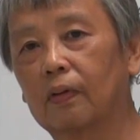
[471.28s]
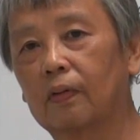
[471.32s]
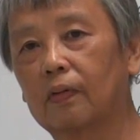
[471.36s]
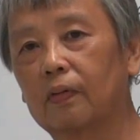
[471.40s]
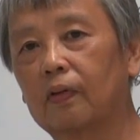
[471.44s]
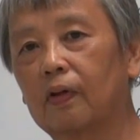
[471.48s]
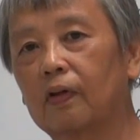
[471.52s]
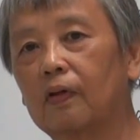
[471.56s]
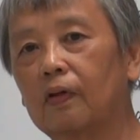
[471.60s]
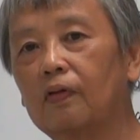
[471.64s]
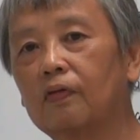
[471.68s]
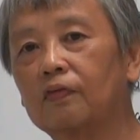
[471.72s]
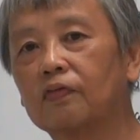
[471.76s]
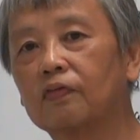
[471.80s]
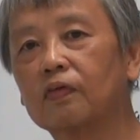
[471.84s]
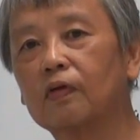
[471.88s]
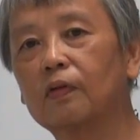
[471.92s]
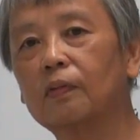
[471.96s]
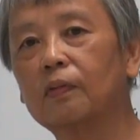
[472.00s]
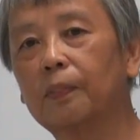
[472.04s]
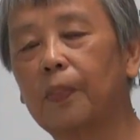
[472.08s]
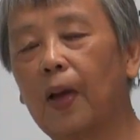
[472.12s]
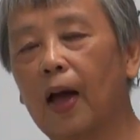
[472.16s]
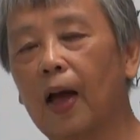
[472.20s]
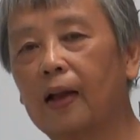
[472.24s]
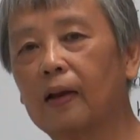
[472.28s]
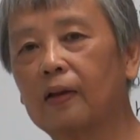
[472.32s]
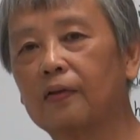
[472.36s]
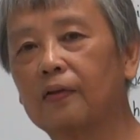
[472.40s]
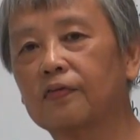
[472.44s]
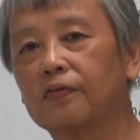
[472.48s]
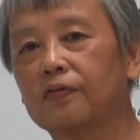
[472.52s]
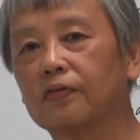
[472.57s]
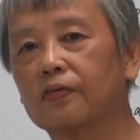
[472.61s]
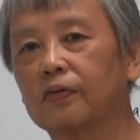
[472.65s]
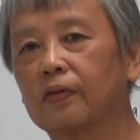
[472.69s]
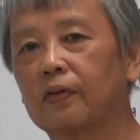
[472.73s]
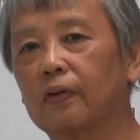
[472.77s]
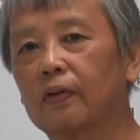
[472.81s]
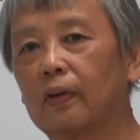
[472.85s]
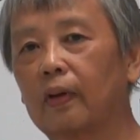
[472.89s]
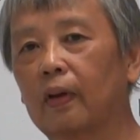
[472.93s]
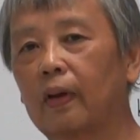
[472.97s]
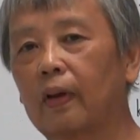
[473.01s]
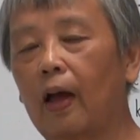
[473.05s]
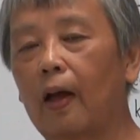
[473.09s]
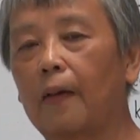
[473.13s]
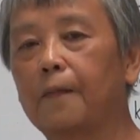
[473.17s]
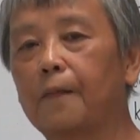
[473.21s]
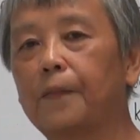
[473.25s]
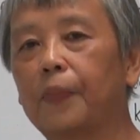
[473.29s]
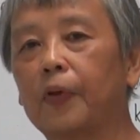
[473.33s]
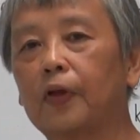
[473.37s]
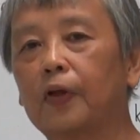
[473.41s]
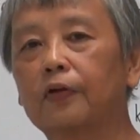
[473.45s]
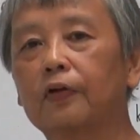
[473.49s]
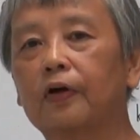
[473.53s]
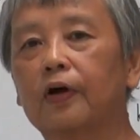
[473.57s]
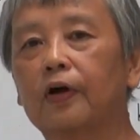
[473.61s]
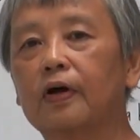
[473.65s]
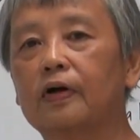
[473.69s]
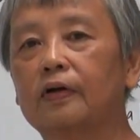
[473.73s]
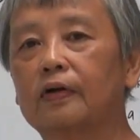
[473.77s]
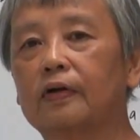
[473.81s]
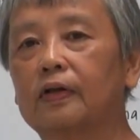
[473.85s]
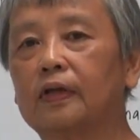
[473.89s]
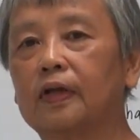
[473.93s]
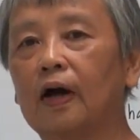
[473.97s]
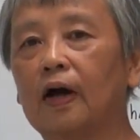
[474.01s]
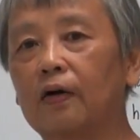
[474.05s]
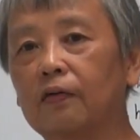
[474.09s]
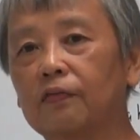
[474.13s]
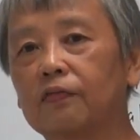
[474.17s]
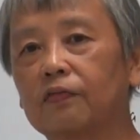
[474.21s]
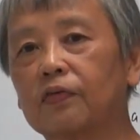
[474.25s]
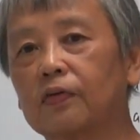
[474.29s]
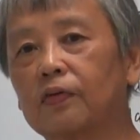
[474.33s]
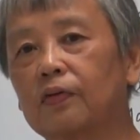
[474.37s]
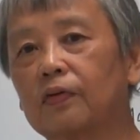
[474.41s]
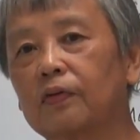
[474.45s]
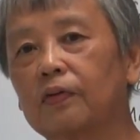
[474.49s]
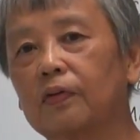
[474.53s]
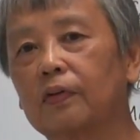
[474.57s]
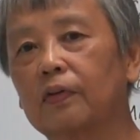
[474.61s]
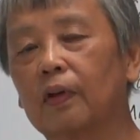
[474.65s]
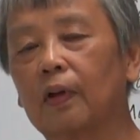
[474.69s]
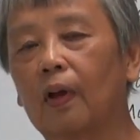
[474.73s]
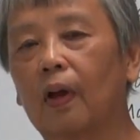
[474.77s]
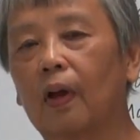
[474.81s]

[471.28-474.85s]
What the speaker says: the Eastern Palace and built 1,000-room